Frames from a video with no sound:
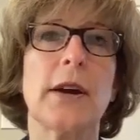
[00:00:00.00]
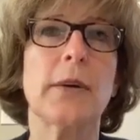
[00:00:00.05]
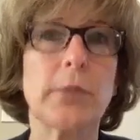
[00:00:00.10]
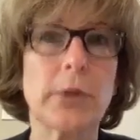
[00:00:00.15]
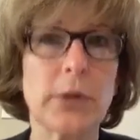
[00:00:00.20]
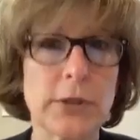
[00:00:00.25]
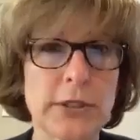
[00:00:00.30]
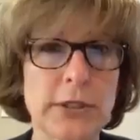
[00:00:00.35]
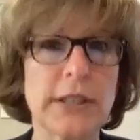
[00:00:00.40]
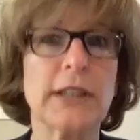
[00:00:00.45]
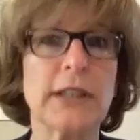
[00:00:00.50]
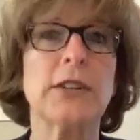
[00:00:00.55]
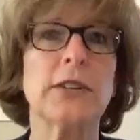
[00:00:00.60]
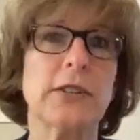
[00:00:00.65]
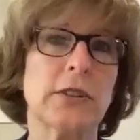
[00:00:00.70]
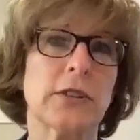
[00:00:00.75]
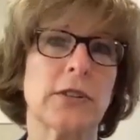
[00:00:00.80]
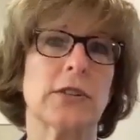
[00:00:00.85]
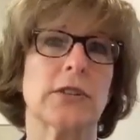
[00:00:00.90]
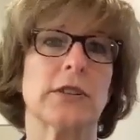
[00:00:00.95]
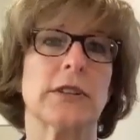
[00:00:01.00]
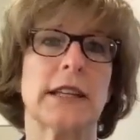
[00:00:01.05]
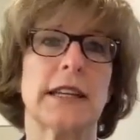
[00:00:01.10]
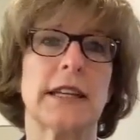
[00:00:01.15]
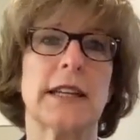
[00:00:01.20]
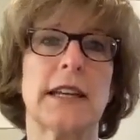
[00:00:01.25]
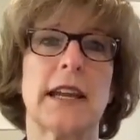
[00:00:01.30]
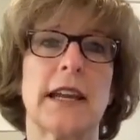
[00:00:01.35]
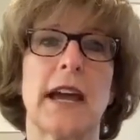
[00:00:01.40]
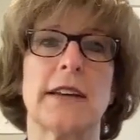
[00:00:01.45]

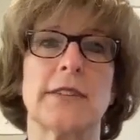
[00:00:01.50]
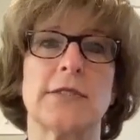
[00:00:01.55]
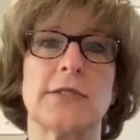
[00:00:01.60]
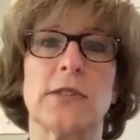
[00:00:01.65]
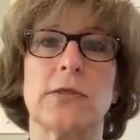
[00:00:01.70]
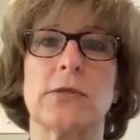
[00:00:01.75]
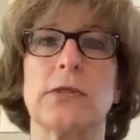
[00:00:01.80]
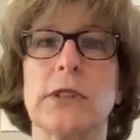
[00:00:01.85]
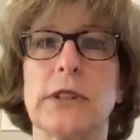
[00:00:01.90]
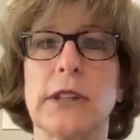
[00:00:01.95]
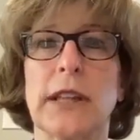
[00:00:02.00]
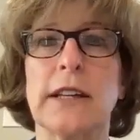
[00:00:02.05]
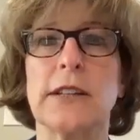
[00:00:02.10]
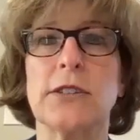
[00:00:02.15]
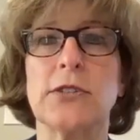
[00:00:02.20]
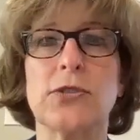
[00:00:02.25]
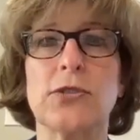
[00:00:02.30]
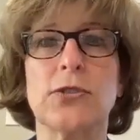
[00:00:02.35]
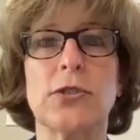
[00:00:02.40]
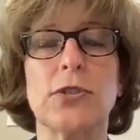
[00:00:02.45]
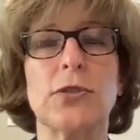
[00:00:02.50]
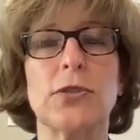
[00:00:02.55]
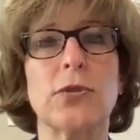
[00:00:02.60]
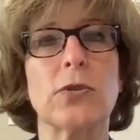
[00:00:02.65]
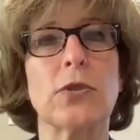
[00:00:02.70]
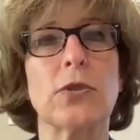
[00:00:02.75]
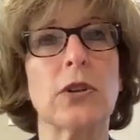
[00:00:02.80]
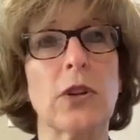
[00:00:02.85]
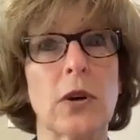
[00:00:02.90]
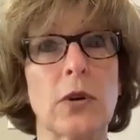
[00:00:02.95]
particularly as it relates to
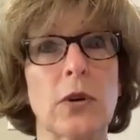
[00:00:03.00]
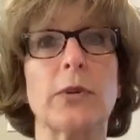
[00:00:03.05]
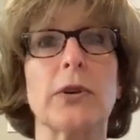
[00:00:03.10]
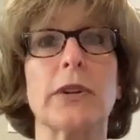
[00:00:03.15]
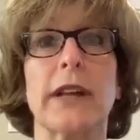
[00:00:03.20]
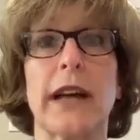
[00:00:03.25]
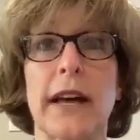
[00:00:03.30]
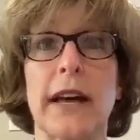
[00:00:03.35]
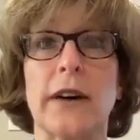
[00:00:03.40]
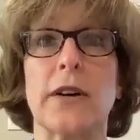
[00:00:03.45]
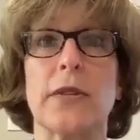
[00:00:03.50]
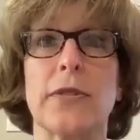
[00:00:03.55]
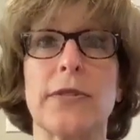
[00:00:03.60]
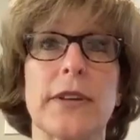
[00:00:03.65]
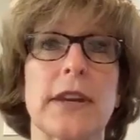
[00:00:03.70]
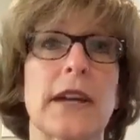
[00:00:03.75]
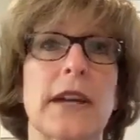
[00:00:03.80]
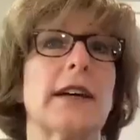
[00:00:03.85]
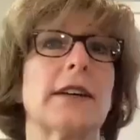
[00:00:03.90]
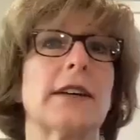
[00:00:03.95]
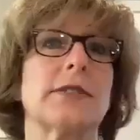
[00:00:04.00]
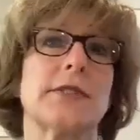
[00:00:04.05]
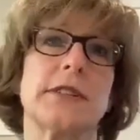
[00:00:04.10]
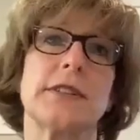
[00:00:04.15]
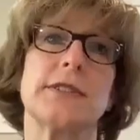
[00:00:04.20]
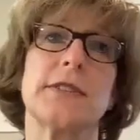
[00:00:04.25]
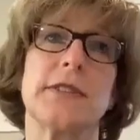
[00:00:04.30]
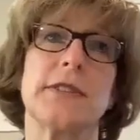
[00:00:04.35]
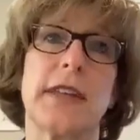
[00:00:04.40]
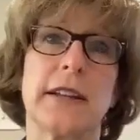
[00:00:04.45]
global health,
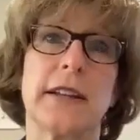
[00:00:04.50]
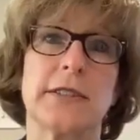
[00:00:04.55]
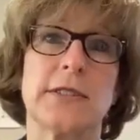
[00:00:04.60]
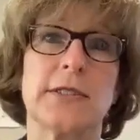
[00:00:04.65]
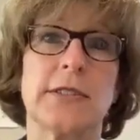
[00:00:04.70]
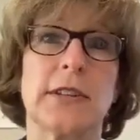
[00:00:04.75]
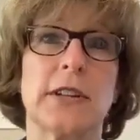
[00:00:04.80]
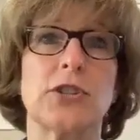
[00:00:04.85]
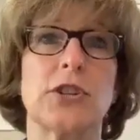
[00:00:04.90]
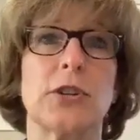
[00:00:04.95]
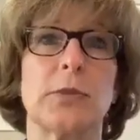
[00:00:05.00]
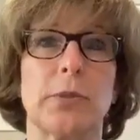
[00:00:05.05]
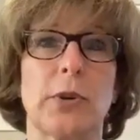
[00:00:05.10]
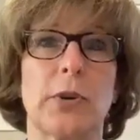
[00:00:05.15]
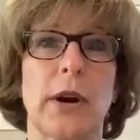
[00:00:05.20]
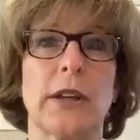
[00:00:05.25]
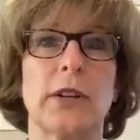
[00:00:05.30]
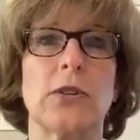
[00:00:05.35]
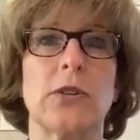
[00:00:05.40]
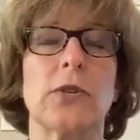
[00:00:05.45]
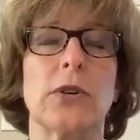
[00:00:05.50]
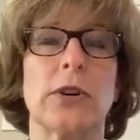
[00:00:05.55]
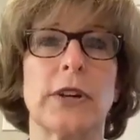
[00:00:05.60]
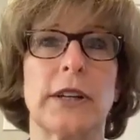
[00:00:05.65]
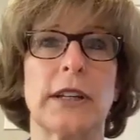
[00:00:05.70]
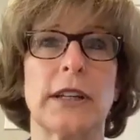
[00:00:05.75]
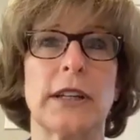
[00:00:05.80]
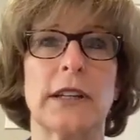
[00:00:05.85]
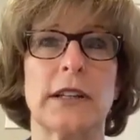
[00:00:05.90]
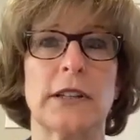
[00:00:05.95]
since that's such a
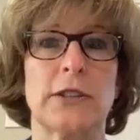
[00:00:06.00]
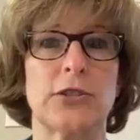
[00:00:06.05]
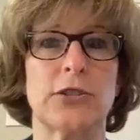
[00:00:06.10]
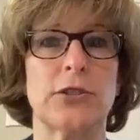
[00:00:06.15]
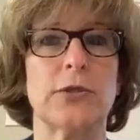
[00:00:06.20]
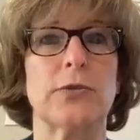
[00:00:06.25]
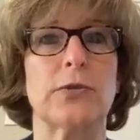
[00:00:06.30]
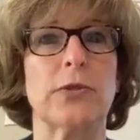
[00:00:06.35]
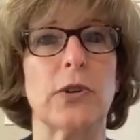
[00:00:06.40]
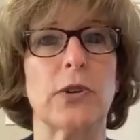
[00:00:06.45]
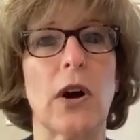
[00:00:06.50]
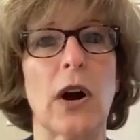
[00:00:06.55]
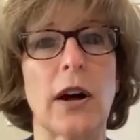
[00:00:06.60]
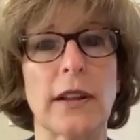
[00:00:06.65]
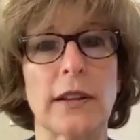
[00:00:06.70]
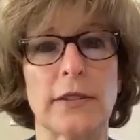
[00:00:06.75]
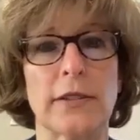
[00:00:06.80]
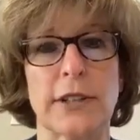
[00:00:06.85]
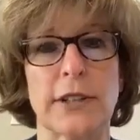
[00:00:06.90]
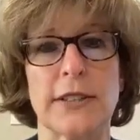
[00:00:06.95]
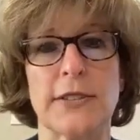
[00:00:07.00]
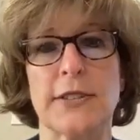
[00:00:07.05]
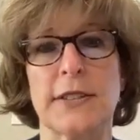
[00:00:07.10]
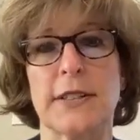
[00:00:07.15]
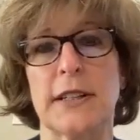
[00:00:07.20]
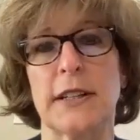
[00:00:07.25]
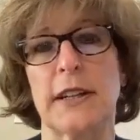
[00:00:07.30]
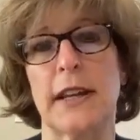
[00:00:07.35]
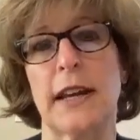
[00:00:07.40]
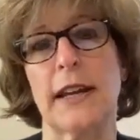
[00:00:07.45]
priority issue for all of us
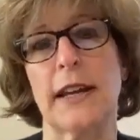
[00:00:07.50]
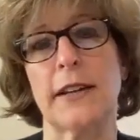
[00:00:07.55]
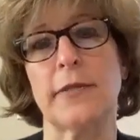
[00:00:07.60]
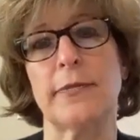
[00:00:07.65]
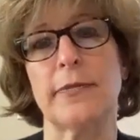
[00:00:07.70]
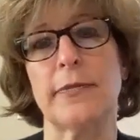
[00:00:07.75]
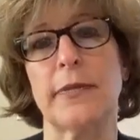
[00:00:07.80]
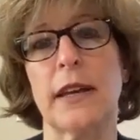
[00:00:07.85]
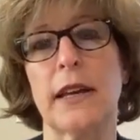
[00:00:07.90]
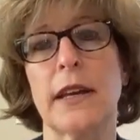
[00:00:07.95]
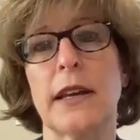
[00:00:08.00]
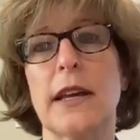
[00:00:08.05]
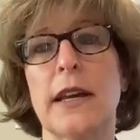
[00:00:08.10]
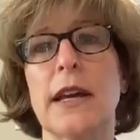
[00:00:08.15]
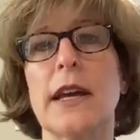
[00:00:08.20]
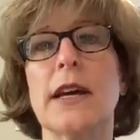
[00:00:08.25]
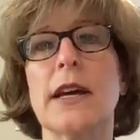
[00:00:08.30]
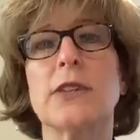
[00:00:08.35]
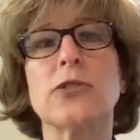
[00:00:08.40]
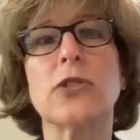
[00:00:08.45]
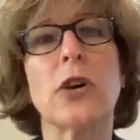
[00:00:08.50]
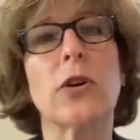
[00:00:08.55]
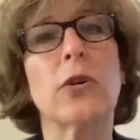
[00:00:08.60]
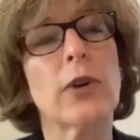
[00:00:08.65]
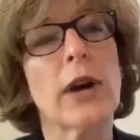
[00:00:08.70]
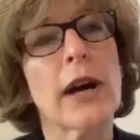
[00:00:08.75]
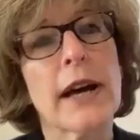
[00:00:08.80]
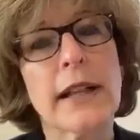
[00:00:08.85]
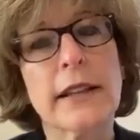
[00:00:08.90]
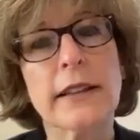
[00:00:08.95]
today.
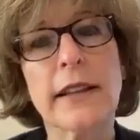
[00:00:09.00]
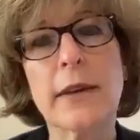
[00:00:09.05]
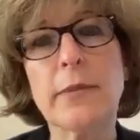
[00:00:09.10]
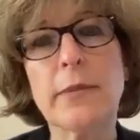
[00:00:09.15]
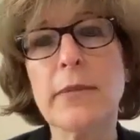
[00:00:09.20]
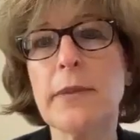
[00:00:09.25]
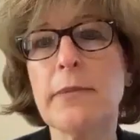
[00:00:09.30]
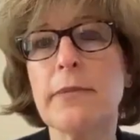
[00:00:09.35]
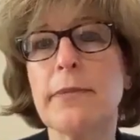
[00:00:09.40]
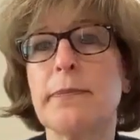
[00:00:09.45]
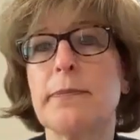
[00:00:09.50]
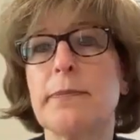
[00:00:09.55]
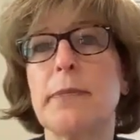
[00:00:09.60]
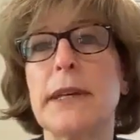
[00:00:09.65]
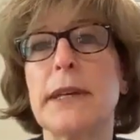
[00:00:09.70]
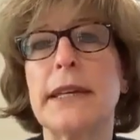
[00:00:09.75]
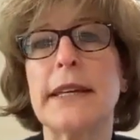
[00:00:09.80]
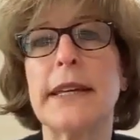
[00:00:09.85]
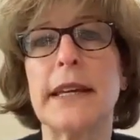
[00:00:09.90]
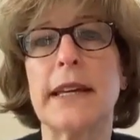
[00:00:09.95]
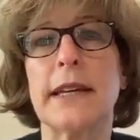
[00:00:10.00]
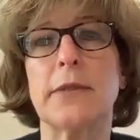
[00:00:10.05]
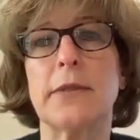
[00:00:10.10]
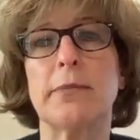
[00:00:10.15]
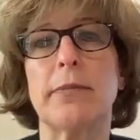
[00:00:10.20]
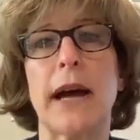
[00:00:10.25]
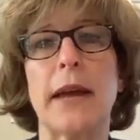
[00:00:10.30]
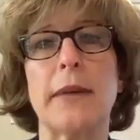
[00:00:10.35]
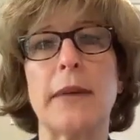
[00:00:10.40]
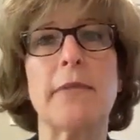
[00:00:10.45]
So let me begin
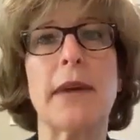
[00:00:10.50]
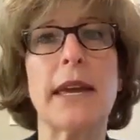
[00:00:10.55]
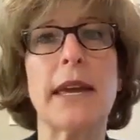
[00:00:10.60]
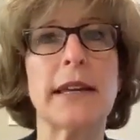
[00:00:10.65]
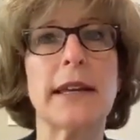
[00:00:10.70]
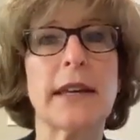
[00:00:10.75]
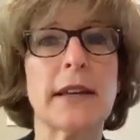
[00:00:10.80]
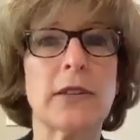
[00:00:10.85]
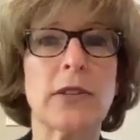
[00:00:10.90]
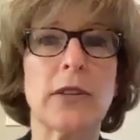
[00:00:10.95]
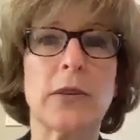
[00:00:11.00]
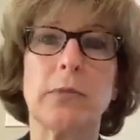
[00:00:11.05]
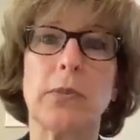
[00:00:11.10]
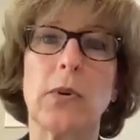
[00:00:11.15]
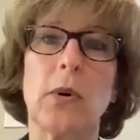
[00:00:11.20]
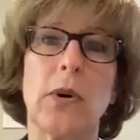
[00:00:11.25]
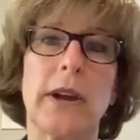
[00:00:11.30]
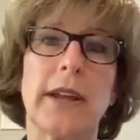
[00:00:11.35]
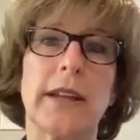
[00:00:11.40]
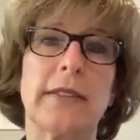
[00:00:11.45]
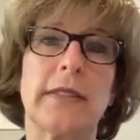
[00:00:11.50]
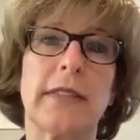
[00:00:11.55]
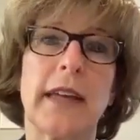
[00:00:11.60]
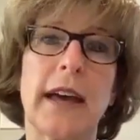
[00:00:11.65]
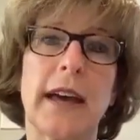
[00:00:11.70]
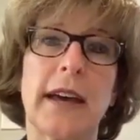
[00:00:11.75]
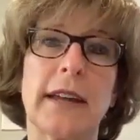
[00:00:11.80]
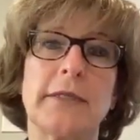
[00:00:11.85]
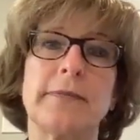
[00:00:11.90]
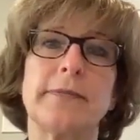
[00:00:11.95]
by making the point
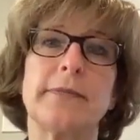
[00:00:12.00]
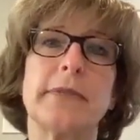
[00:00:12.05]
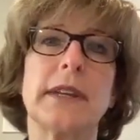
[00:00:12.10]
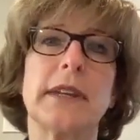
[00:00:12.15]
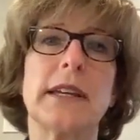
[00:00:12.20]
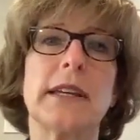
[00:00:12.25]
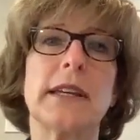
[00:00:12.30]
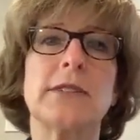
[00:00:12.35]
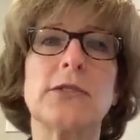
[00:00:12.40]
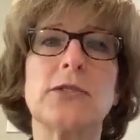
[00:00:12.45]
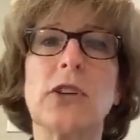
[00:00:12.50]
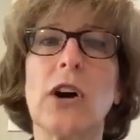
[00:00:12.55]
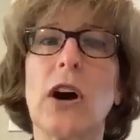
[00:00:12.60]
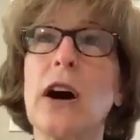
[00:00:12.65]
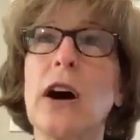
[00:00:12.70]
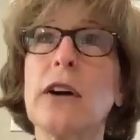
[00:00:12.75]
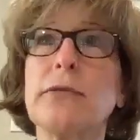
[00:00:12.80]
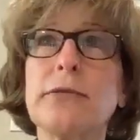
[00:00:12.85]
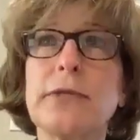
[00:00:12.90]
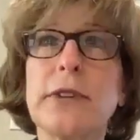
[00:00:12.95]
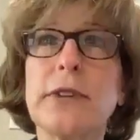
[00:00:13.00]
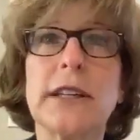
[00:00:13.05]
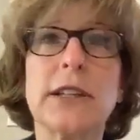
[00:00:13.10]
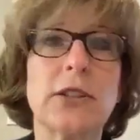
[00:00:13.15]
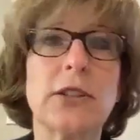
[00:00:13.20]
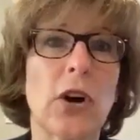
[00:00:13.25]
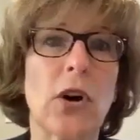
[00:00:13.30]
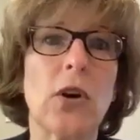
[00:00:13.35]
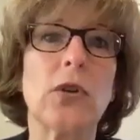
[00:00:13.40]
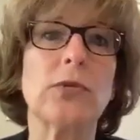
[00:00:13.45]
that is
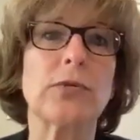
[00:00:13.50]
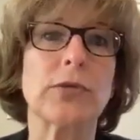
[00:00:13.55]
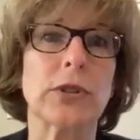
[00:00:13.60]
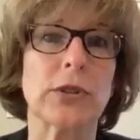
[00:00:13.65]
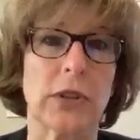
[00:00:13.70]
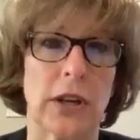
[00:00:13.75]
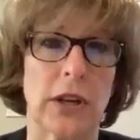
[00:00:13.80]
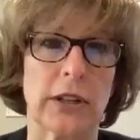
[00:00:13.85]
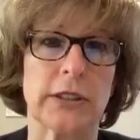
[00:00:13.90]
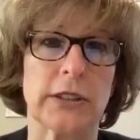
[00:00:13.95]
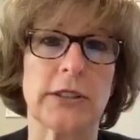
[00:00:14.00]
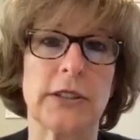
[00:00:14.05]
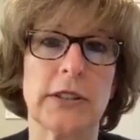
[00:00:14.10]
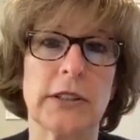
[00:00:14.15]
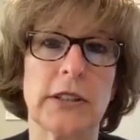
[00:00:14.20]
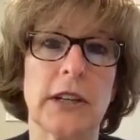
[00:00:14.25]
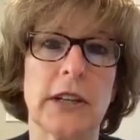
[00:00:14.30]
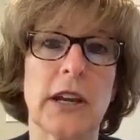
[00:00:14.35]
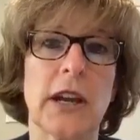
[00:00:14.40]
often overlooked.